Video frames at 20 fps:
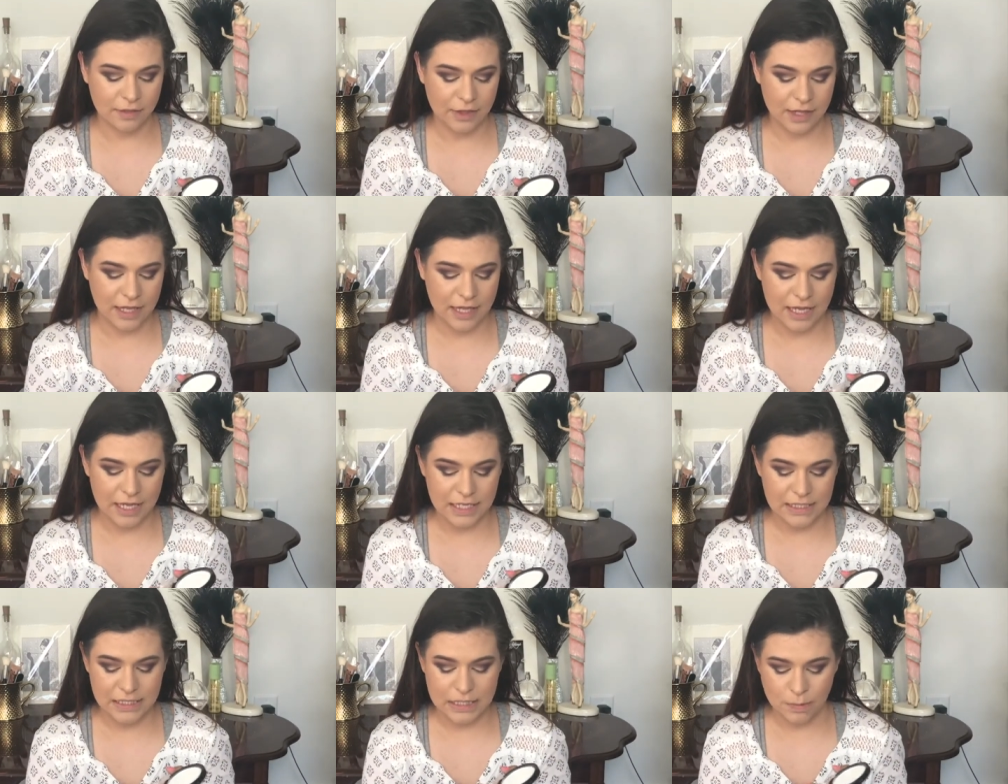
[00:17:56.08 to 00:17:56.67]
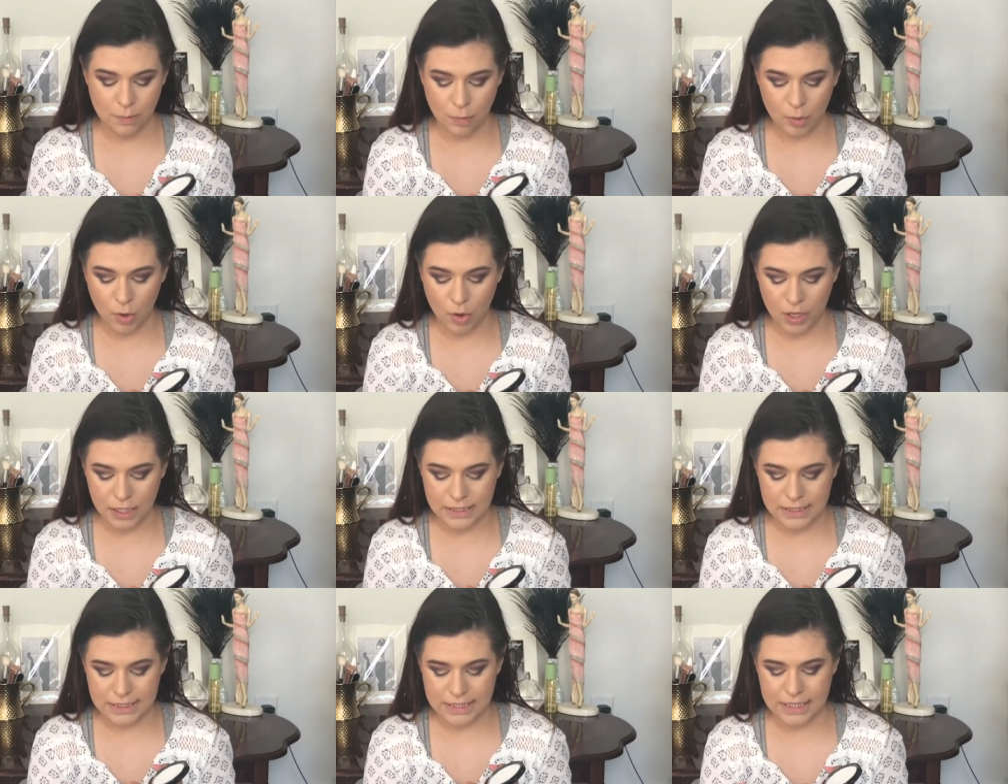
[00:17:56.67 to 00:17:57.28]
this
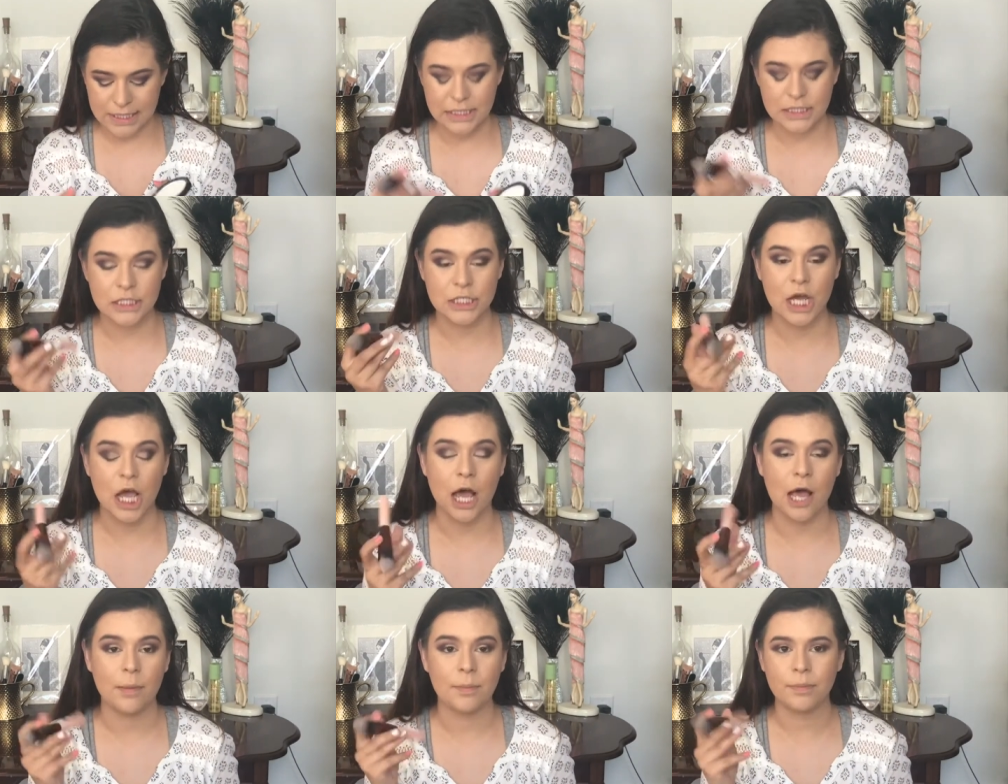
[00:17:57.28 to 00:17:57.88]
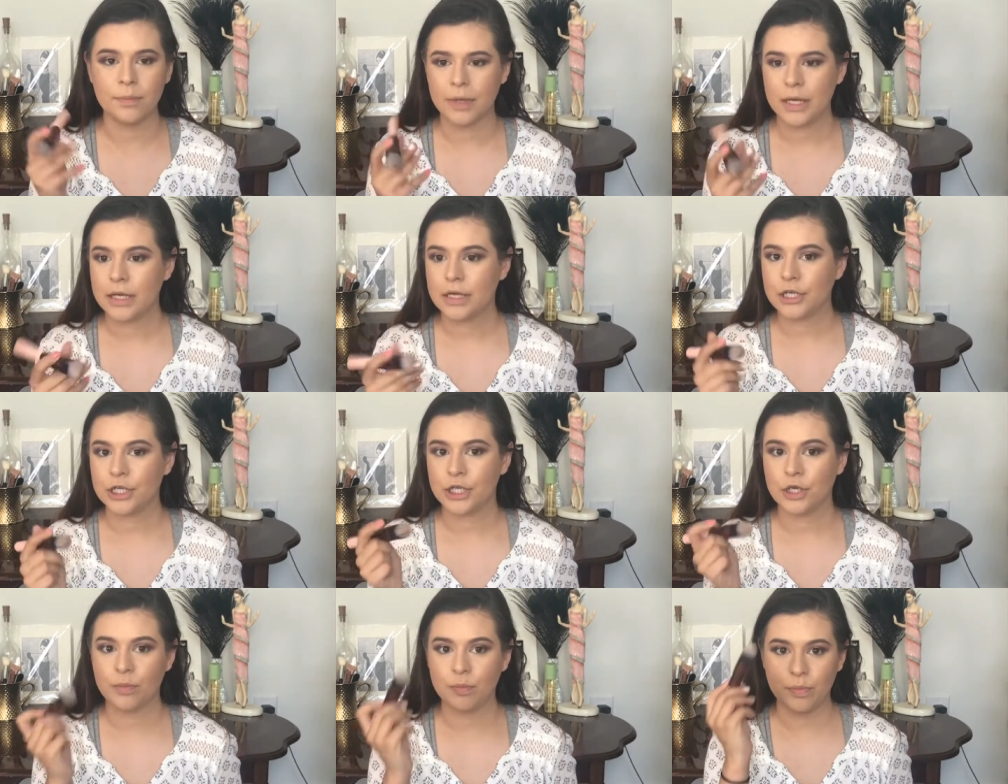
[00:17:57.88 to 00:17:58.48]
pointed top
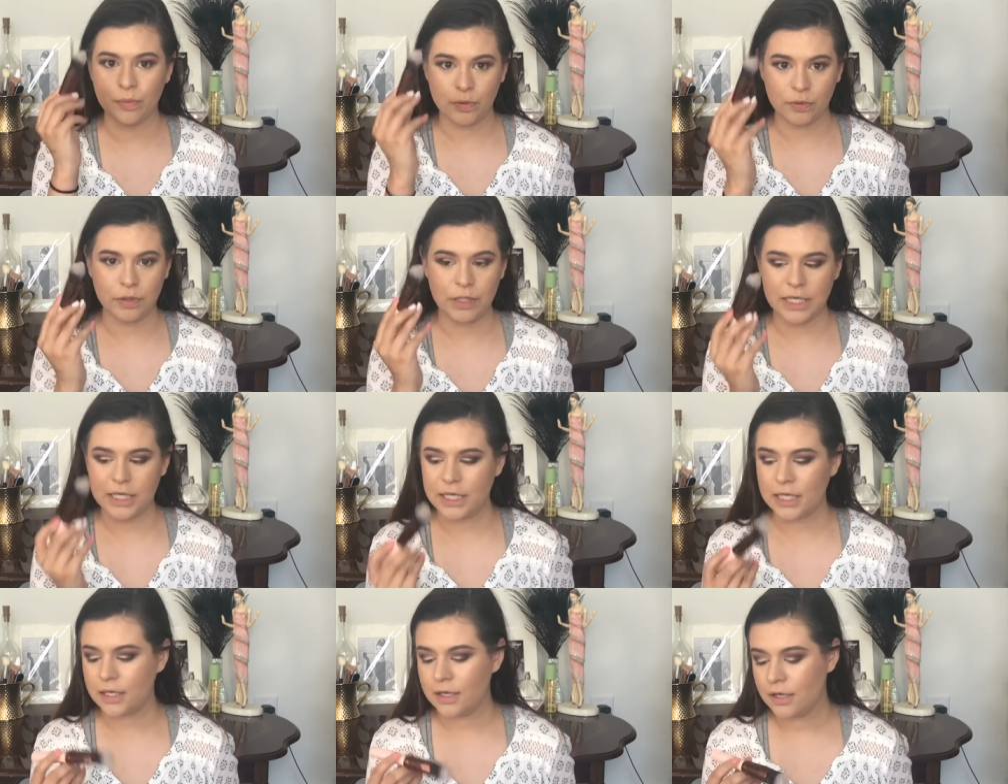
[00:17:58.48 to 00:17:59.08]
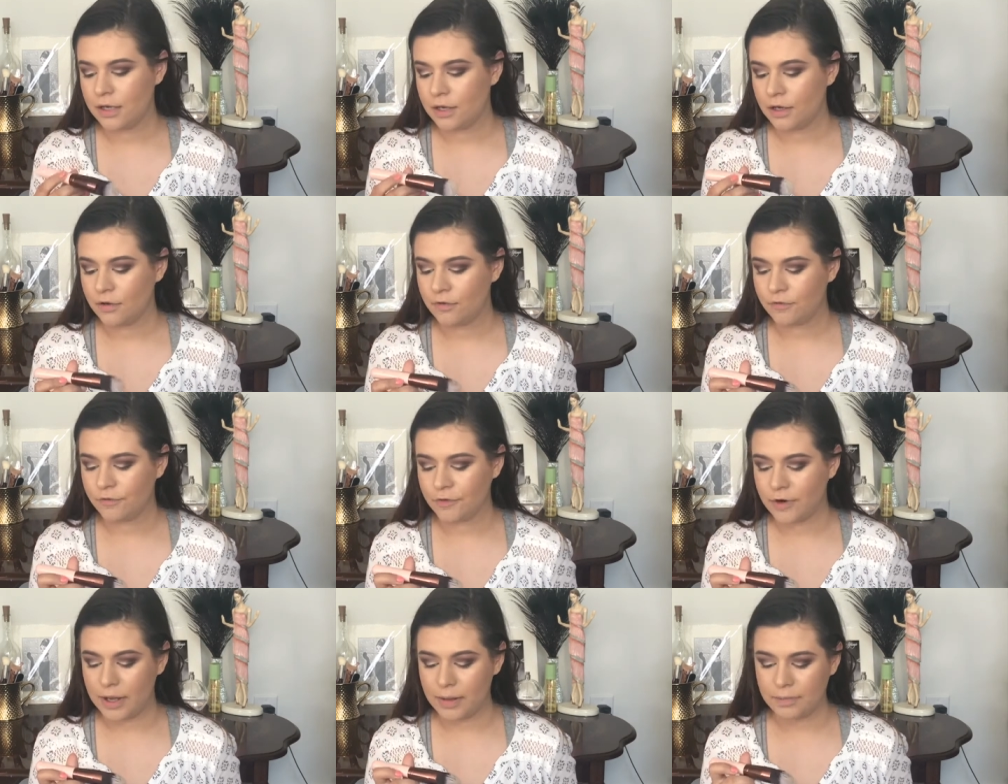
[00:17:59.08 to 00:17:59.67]
kabuki
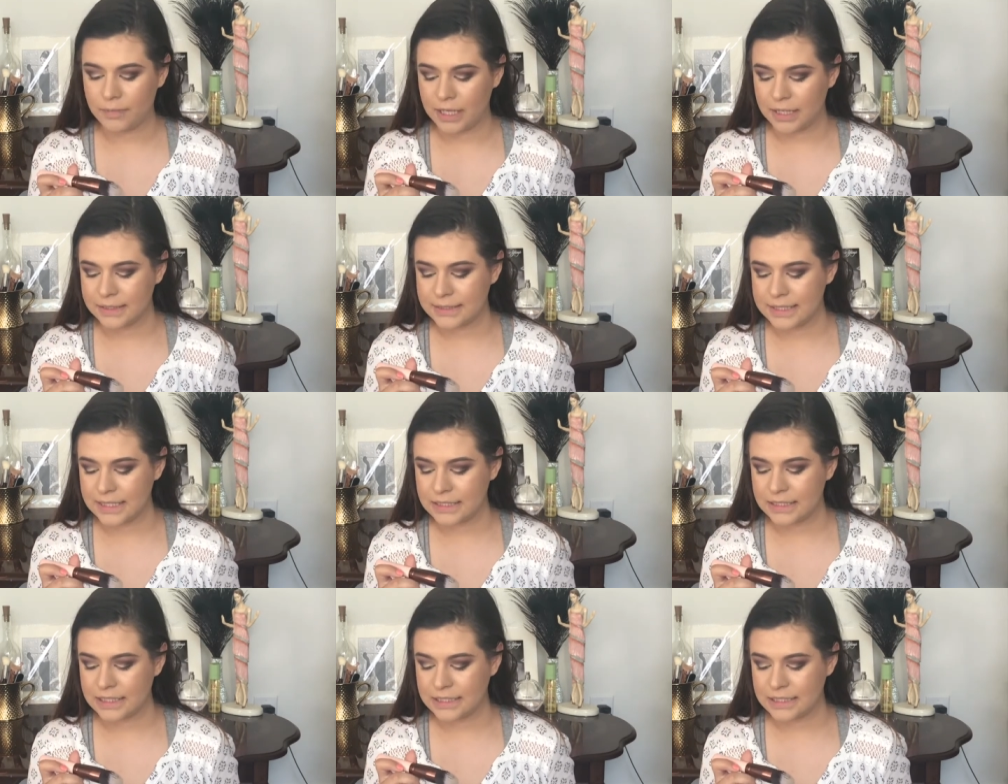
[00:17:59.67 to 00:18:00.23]
from Luxie.